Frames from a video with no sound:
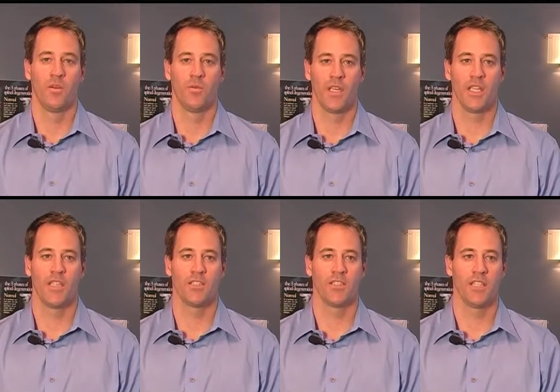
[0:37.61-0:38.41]

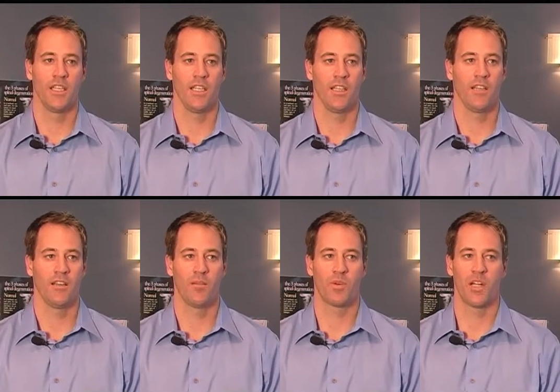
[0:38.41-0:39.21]
We see
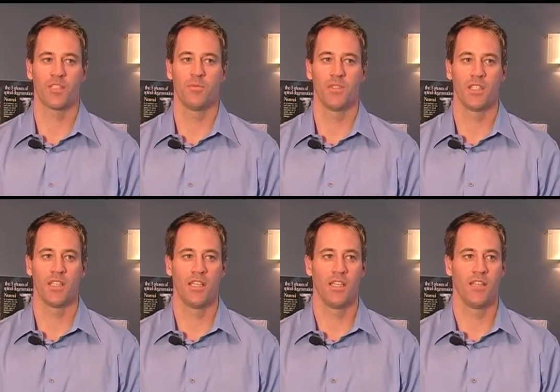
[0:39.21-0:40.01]

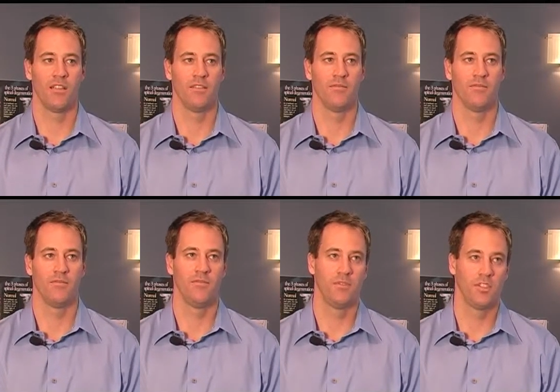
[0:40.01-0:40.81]
approximately
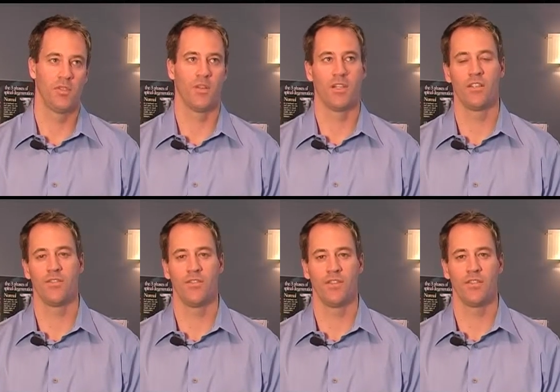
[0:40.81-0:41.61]

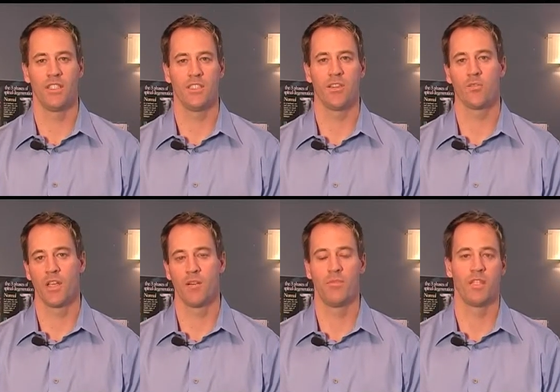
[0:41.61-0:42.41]
250 to
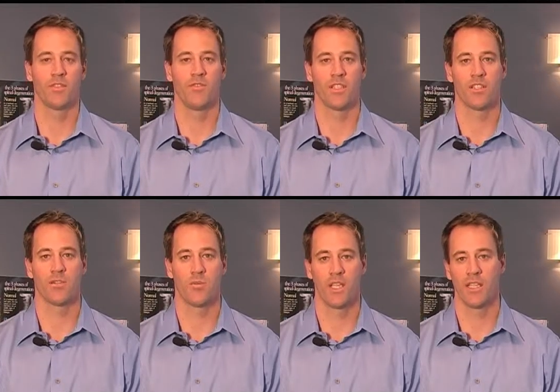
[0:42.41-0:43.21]
300 patient visits a week.